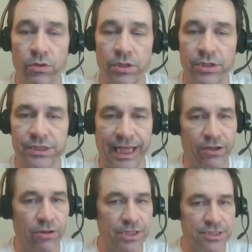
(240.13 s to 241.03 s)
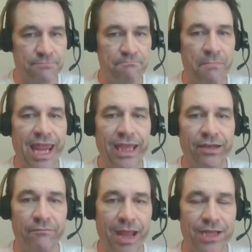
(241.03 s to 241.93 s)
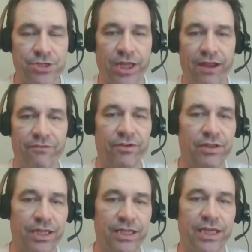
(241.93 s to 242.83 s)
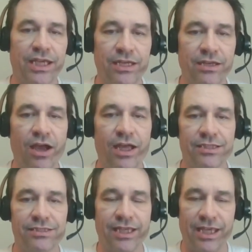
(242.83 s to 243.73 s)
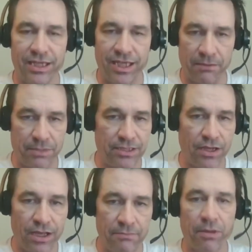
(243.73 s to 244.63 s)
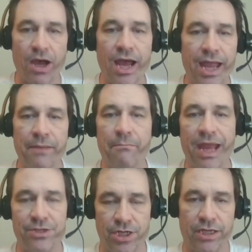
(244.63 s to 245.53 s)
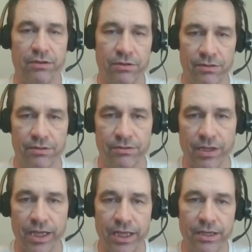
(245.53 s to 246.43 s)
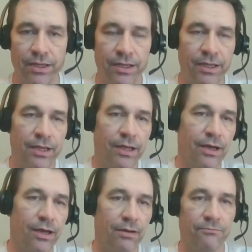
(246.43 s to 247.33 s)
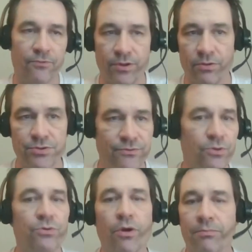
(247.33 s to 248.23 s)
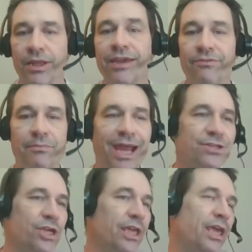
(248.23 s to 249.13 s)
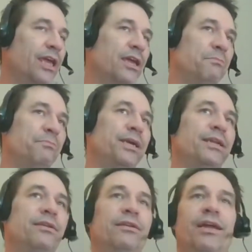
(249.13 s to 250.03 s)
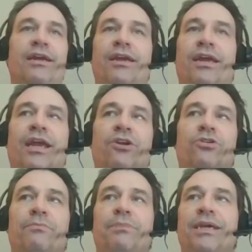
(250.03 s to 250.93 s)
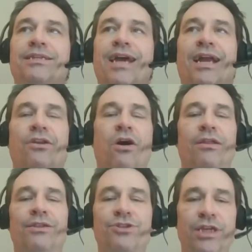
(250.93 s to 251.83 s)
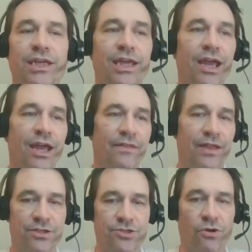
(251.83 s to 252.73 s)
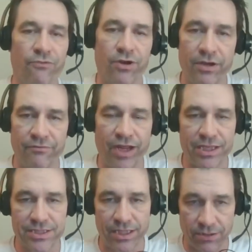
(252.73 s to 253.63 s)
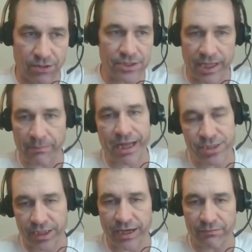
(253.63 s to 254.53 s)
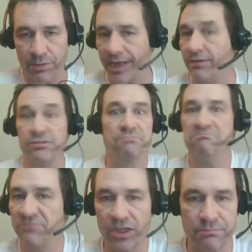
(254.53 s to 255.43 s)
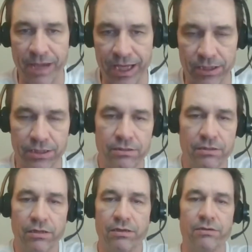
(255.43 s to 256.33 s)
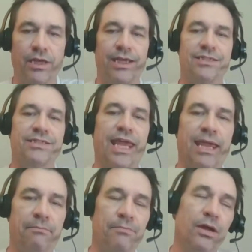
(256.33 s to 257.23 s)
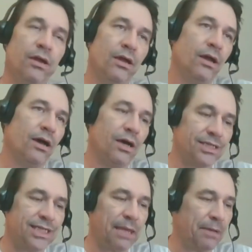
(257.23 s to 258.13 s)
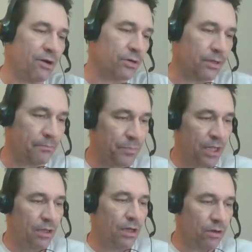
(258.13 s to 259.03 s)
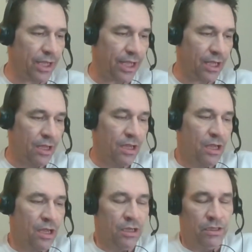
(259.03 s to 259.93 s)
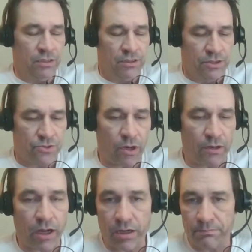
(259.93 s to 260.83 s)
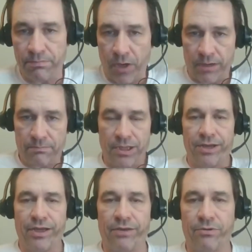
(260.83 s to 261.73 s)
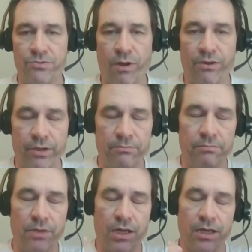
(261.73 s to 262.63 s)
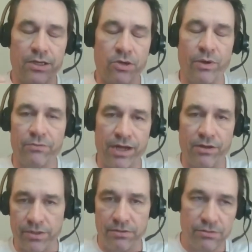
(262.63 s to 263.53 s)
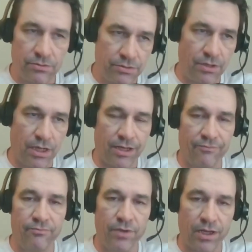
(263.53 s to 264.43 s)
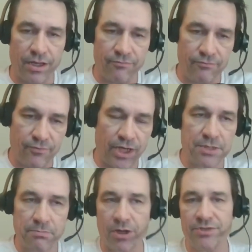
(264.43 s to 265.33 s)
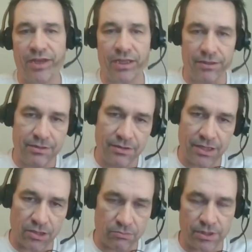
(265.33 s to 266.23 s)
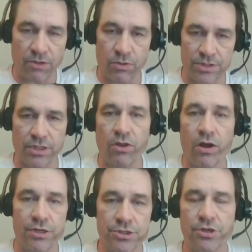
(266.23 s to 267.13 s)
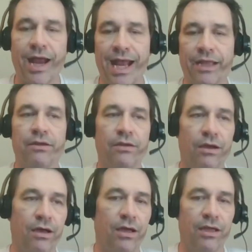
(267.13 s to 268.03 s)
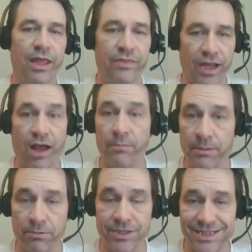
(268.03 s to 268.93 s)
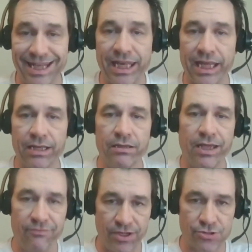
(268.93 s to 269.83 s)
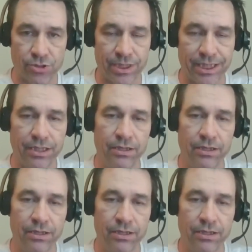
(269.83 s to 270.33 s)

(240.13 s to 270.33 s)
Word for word: Santa Claus is made of magic. Everything that he does, it can be done by magic. Okay. Um, for those of you who don't believe in magic, it can be it, it could be technology that is so far advanced that it looks like magic to everybody else. Doesn't matter. Okay, same uh, same outcome. Okay, so our our, our player heroes wound up uh, going around uh, uh, various parts of England. There, there was a large track uh, that I'll be presenting eventually.